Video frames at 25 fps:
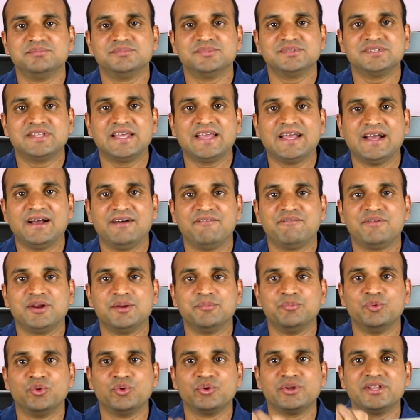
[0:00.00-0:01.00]
they have
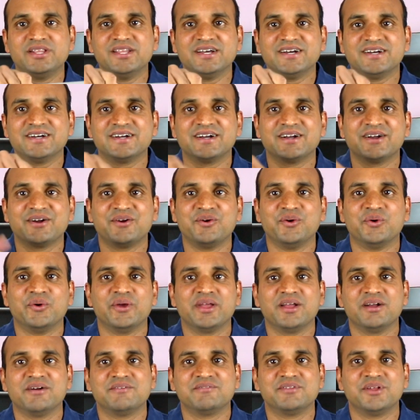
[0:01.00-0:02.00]
removed the
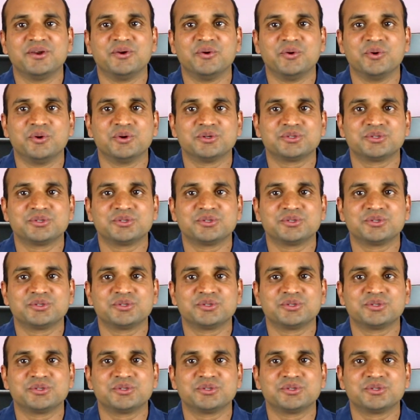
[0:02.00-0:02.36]
glowing of the logo,